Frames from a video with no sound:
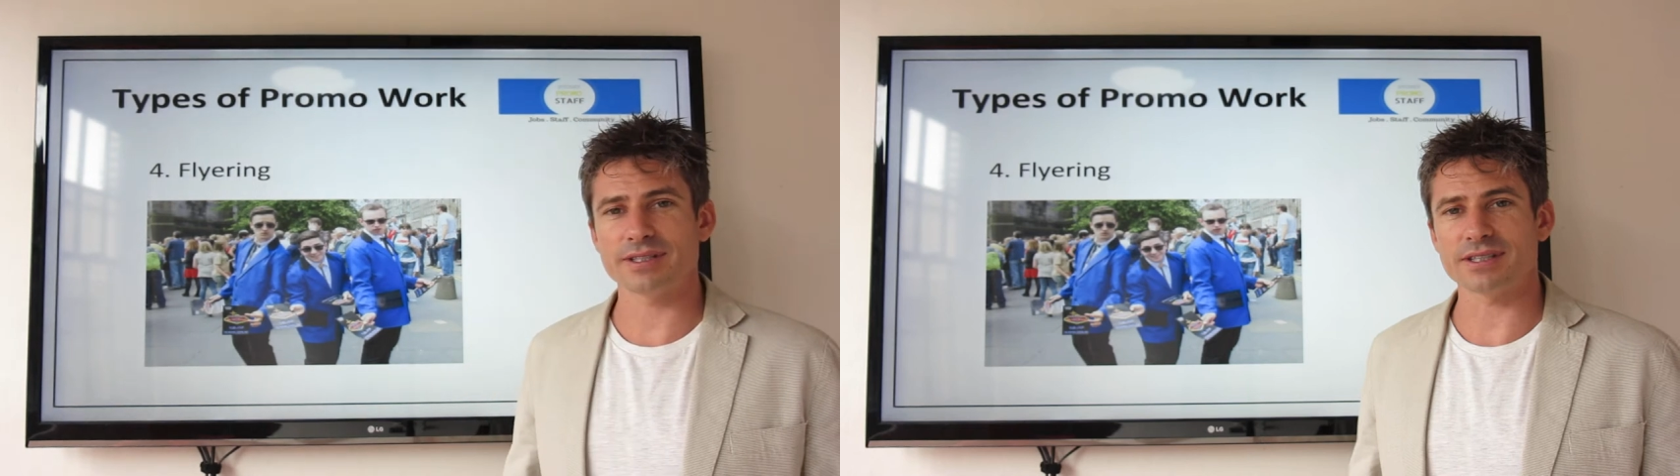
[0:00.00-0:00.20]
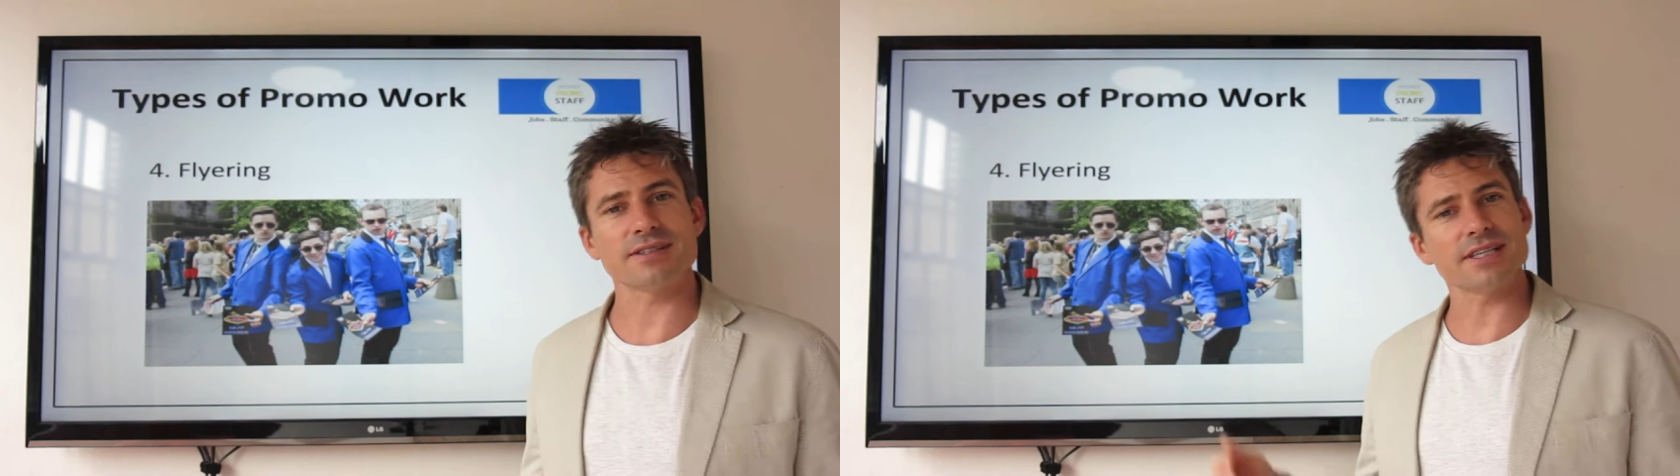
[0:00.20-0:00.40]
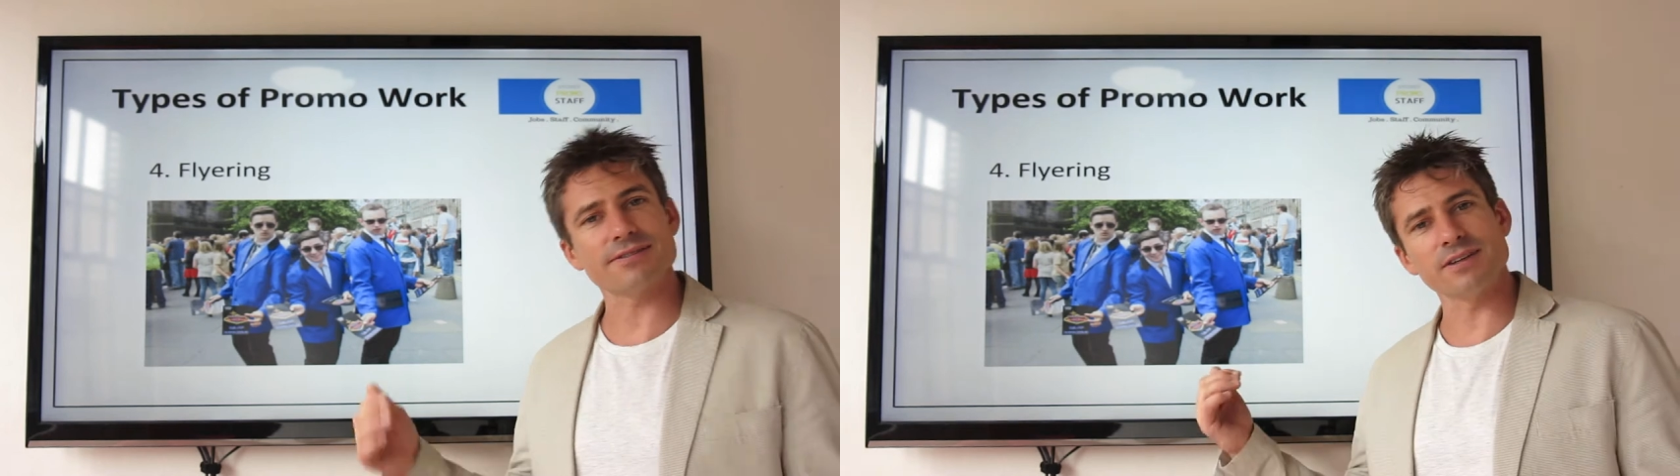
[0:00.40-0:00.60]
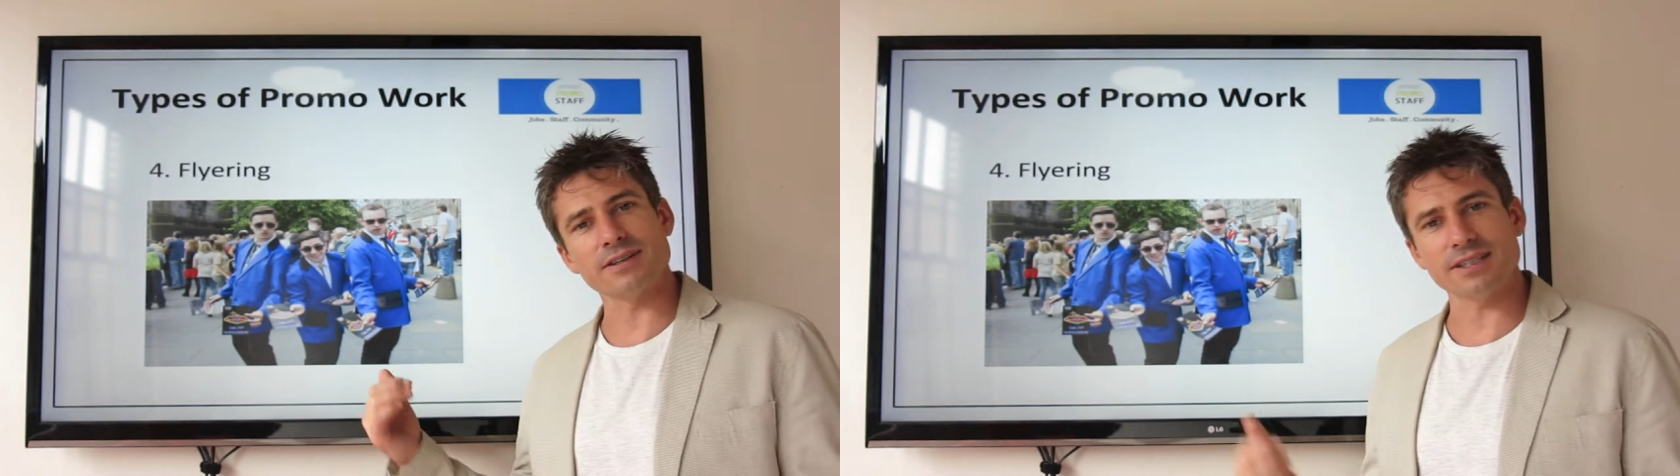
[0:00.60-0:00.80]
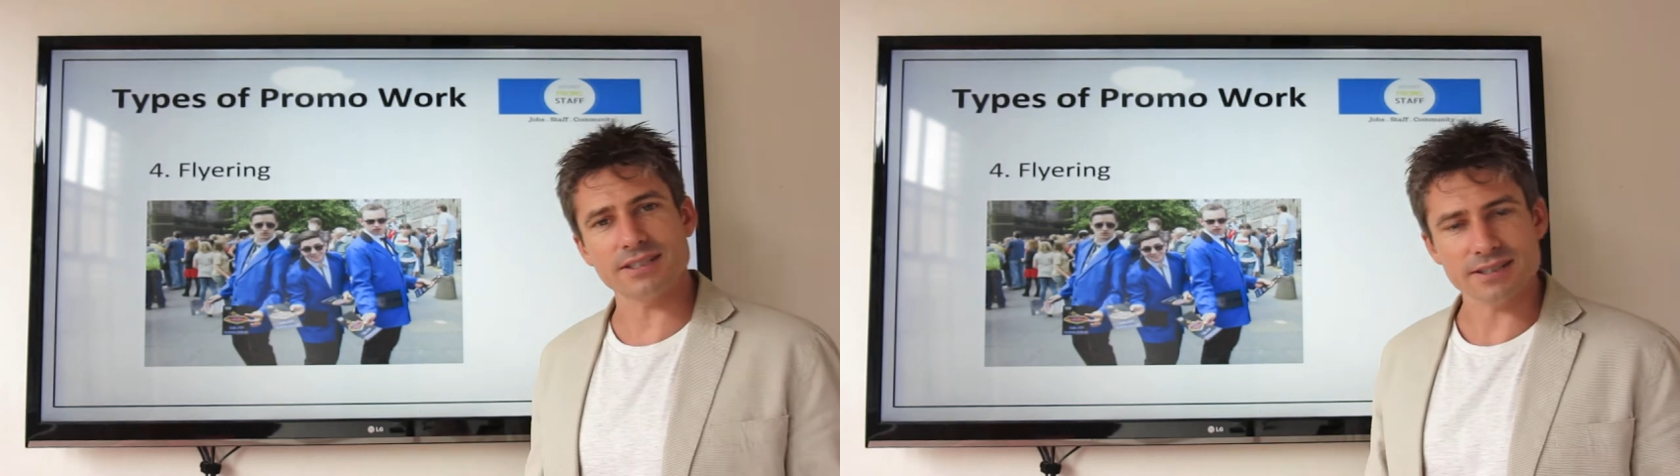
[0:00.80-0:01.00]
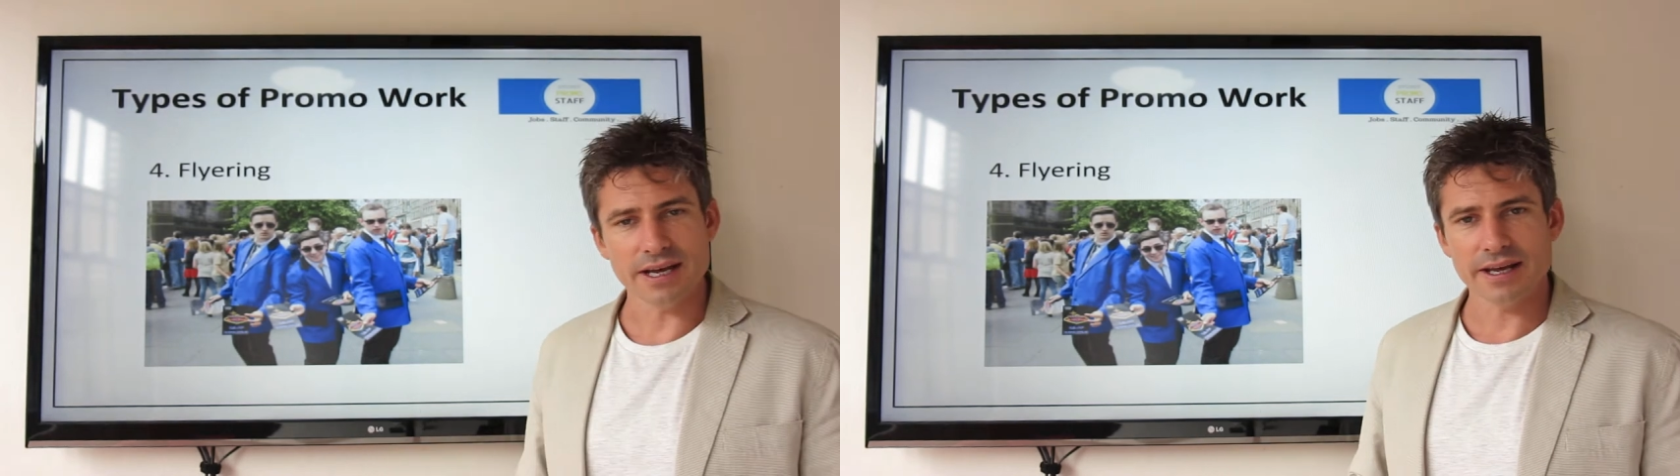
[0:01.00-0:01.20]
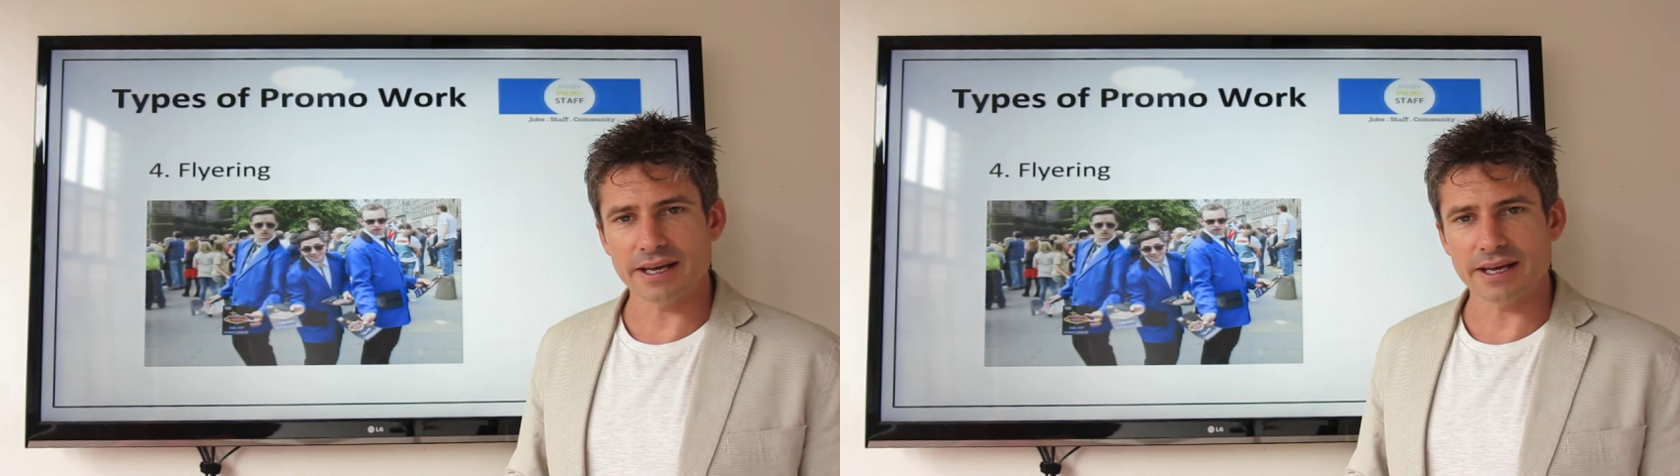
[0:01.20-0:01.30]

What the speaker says: be successful at this,